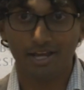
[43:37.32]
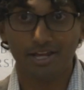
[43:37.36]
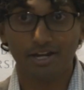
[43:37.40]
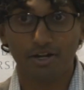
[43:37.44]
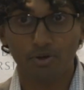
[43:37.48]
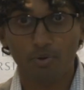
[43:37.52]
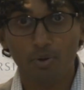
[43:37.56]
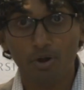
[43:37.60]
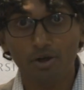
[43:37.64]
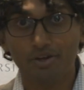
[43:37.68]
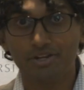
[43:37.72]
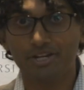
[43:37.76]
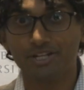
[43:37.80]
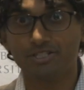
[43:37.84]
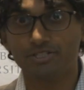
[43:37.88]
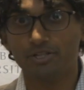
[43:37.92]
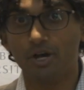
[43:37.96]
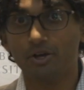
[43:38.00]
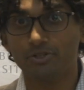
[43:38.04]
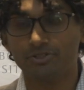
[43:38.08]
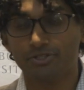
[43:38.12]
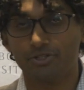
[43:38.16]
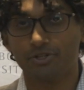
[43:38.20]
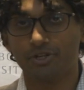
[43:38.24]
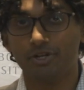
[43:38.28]
inequality. It's
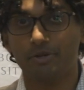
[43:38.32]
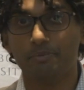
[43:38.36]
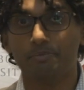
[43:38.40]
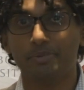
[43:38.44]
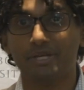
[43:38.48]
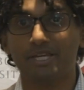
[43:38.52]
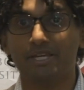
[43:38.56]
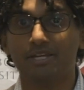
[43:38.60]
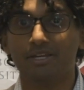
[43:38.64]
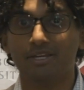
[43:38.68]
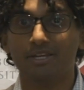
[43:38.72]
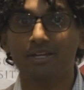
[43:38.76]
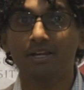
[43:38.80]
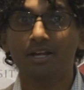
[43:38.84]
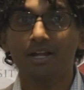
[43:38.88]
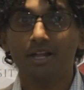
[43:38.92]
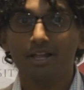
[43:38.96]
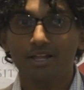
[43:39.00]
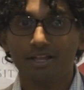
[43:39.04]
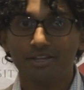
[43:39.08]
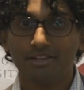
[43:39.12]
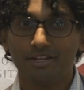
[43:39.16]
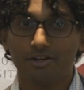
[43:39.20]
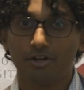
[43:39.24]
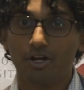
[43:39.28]
also going to be,
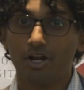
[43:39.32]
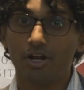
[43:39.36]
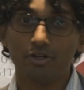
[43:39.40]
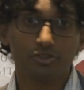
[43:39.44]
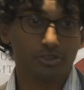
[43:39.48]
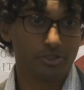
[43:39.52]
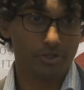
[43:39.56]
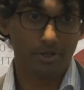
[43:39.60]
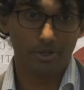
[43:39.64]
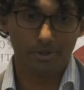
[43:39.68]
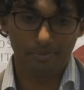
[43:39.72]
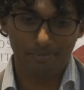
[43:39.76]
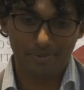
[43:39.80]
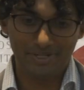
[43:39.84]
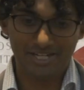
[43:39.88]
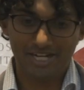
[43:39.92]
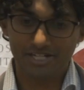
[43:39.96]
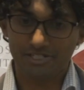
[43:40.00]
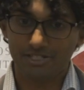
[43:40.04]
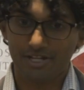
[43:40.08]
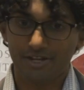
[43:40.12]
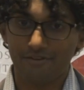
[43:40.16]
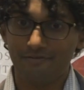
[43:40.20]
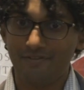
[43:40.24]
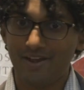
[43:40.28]
they're also going to
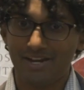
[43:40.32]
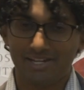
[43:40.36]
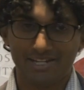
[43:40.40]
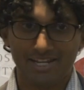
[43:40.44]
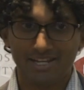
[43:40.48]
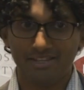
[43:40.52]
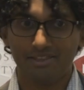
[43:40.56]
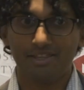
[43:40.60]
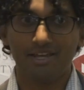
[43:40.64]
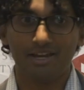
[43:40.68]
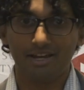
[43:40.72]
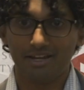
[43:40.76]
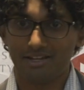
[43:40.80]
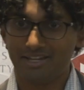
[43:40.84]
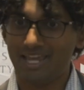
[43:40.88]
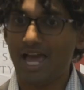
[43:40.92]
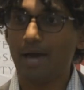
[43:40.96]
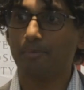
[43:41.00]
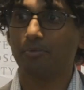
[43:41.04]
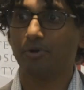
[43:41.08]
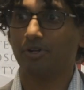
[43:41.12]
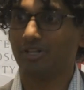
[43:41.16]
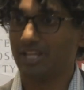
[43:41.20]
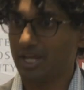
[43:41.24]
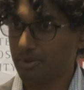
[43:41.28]
potentially affect the
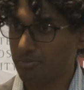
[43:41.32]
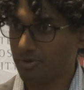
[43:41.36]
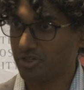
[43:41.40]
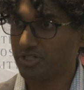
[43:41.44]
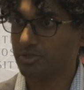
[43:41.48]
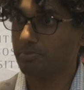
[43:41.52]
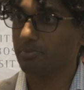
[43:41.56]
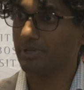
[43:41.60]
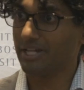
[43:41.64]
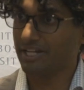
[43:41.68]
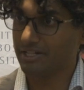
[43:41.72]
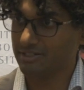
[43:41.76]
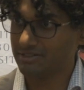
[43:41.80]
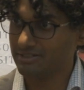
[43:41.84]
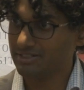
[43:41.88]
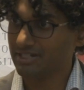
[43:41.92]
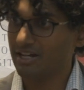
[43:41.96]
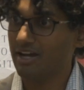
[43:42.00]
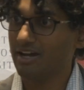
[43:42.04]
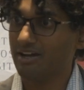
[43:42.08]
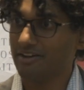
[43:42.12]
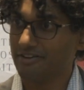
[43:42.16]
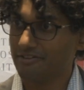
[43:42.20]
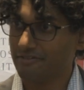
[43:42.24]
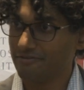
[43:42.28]
capital labor split
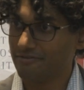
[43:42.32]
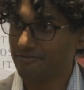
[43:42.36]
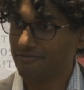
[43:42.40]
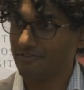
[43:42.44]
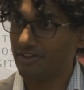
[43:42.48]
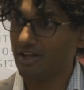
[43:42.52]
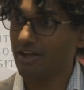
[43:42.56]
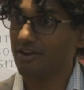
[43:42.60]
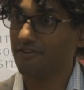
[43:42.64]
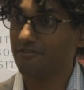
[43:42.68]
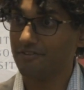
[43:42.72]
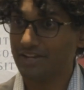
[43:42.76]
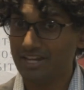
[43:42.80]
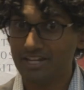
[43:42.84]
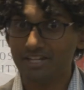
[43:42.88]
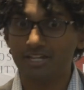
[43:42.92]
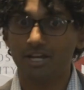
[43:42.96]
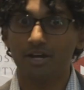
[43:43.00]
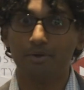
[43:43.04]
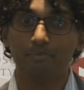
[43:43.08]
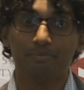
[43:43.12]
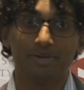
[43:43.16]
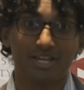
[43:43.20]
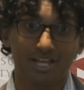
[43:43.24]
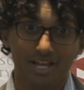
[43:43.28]
of
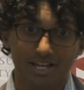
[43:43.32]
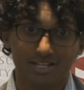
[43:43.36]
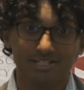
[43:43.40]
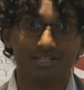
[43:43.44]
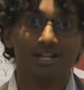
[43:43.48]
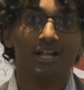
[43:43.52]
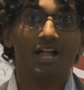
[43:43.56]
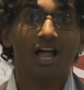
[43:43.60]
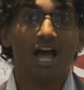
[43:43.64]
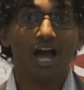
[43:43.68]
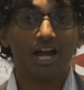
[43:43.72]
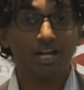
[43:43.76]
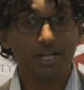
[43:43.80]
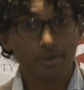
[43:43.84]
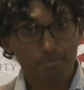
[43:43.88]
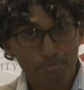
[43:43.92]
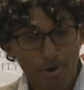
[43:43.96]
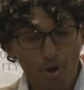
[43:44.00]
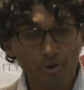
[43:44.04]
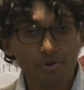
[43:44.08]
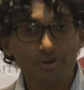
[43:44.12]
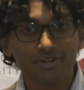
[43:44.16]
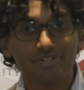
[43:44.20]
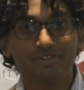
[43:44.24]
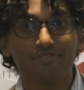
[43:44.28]
income, because a
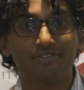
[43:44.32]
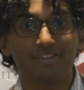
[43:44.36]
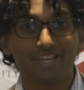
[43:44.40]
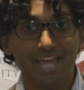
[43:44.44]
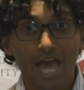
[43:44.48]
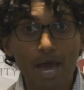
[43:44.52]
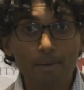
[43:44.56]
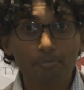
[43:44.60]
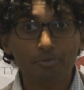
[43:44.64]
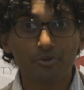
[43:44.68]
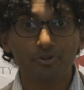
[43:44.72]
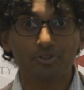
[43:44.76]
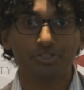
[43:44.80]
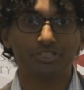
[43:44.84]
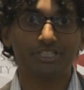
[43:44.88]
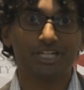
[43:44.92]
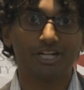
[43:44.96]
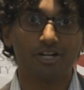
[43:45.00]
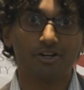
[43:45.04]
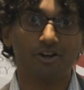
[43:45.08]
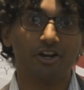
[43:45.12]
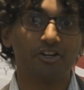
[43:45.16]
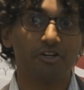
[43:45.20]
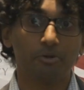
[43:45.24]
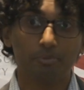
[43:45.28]
component of the capital
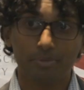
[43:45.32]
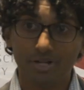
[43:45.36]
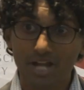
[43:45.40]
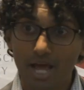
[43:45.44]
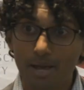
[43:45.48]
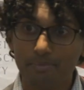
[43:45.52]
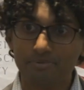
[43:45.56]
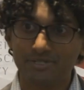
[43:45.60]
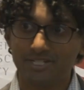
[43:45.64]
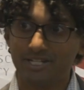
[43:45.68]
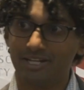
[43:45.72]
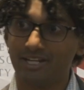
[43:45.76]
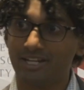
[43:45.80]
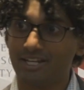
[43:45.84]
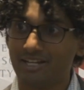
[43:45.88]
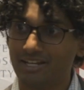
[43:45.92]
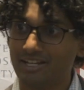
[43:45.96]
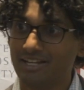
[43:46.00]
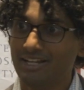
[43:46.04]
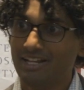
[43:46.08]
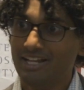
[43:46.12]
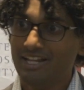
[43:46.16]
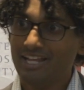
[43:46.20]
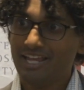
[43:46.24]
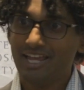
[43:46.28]
share under
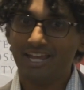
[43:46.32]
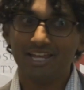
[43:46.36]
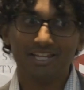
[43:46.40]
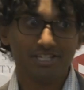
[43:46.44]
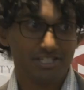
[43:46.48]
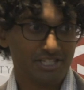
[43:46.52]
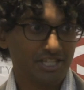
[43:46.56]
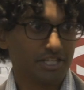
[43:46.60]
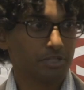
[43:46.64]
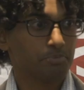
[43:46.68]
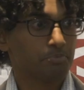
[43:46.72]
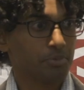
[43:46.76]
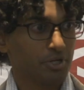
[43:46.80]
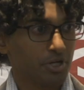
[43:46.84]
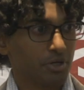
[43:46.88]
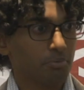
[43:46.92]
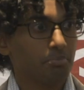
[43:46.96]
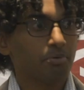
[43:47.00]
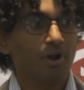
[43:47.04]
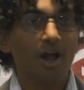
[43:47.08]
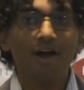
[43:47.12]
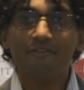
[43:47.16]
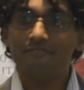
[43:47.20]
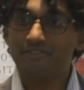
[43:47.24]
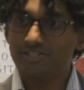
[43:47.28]
monopsony is this pure
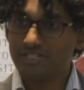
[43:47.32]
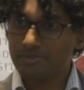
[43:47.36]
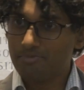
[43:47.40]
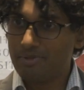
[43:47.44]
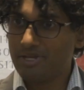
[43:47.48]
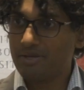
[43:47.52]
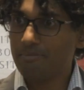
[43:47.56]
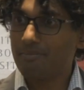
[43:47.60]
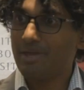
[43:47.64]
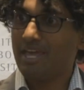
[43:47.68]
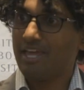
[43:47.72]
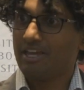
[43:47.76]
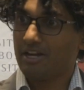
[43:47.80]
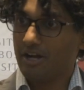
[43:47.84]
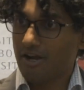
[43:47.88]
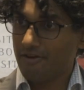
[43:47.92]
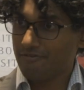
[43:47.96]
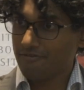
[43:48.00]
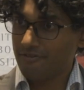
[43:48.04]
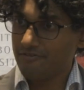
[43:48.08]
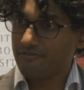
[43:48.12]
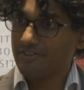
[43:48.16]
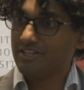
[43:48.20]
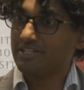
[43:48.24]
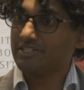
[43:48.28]
profits being made
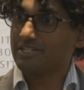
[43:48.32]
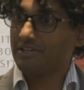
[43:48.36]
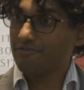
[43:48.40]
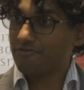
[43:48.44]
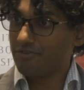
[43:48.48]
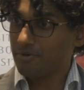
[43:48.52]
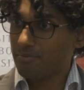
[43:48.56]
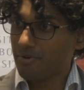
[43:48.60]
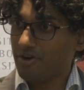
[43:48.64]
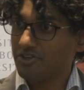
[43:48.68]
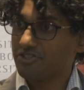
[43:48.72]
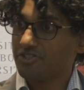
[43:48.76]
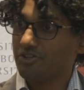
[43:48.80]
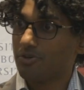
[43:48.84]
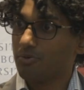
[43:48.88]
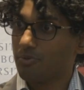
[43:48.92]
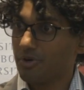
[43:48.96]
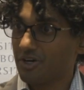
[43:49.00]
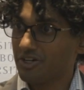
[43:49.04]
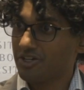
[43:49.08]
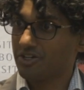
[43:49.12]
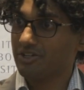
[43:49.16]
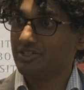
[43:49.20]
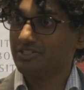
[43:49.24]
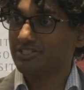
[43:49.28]
off of these inframarginal
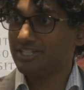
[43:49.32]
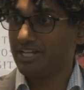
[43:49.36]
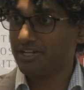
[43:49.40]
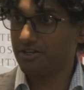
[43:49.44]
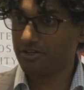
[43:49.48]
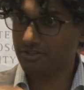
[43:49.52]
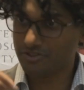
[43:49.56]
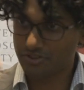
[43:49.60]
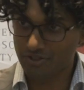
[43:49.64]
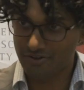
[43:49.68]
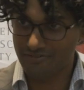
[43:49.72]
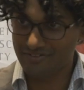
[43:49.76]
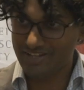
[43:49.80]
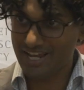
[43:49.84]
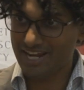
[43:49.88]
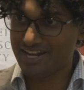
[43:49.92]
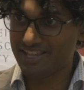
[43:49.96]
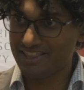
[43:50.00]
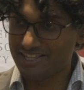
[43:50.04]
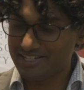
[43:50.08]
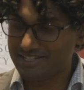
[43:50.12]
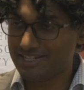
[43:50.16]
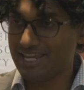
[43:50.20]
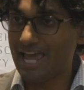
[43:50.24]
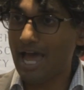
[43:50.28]
workers, that you're sort of
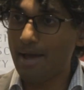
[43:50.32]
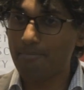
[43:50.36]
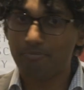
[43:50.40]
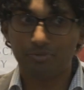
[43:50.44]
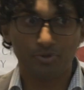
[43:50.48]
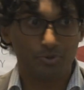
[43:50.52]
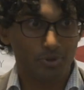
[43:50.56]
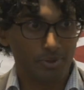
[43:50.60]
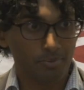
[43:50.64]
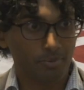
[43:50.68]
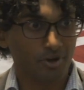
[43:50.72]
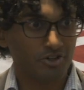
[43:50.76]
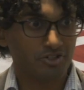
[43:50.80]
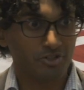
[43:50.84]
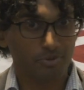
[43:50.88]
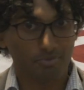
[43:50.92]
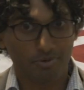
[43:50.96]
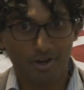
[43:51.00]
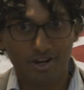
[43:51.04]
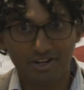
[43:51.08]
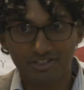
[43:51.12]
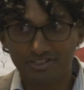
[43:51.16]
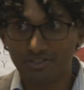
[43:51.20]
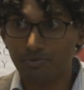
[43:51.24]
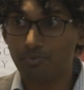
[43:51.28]
getting this gap between marginal
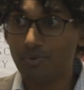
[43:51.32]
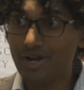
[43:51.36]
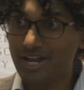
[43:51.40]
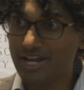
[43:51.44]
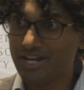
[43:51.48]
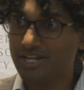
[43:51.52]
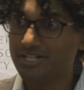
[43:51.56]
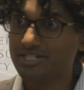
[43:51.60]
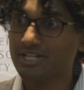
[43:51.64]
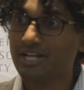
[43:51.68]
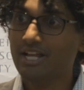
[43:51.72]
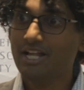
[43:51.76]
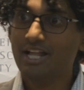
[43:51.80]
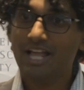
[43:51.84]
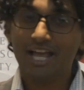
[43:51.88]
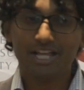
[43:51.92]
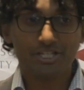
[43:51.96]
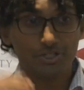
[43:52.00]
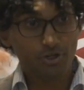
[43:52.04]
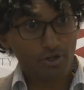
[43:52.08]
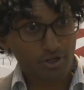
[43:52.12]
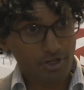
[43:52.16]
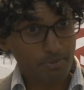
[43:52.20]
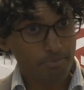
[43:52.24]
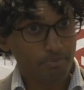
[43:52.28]
product and wage.
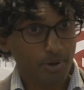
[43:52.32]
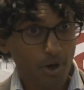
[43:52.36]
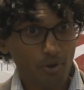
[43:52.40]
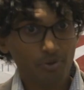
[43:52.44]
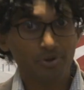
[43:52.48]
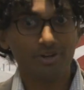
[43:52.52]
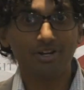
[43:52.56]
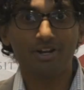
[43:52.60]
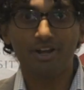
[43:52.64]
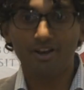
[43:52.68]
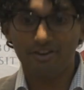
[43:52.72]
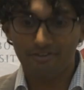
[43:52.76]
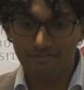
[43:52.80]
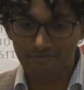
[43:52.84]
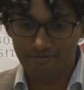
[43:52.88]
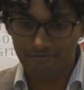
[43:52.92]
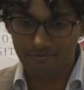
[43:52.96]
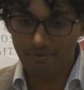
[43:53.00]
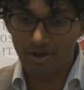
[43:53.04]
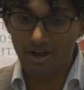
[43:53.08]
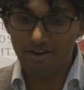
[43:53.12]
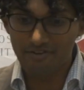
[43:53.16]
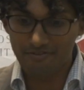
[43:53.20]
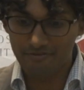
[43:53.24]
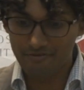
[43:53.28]
And so a component
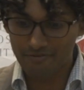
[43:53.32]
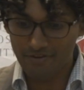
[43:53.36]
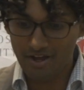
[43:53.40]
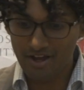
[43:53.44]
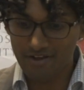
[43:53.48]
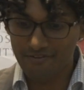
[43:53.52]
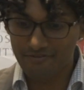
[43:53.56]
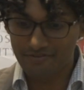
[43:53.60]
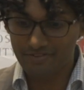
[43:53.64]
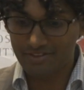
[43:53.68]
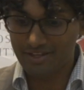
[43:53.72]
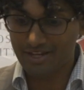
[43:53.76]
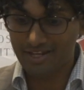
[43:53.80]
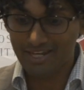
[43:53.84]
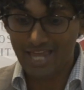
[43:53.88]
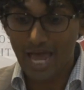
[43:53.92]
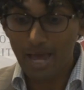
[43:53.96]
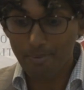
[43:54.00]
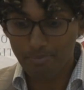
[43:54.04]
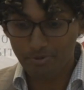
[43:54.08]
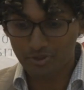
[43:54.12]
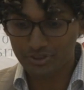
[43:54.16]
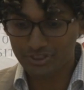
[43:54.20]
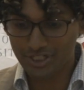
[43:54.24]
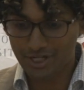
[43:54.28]
of the
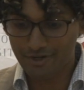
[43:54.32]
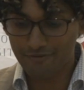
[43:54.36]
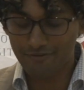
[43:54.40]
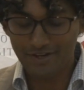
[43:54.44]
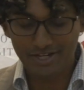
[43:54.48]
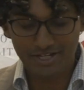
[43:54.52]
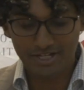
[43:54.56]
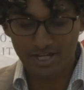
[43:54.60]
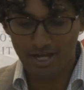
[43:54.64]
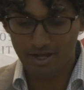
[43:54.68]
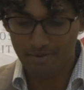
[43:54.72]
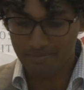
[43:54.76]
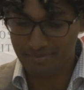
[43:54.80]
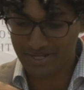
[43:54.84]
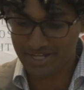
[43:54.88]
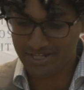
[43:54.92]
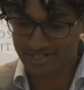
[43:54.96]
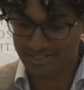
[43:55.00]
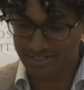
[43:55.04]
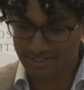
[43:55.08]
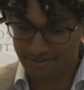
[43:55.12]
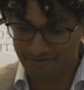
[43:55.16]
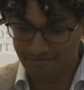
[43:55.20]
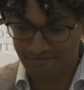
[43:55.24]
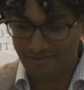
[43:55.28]
capital share of income
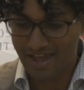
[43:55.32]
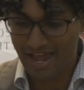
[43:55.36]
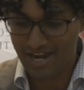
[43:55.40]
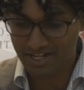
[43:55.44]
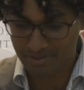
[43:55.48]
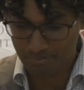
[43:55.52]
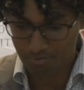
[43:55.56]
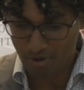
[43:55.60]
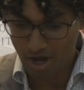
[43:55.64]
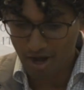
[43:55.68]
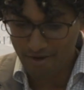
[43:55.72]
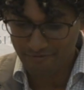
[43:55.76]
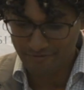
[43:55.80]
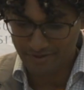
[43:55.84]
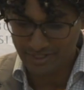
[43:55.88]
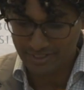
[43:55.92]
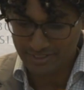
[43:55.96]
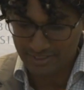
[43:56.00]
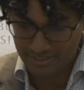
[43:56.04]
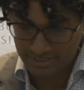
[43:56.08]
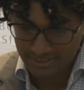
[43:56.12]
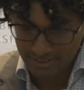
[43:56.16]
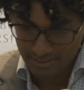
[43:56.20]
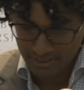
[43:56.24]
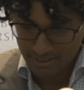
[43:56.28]
is in fact
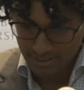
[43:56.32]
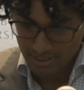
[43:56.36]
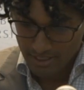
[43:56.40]
profits.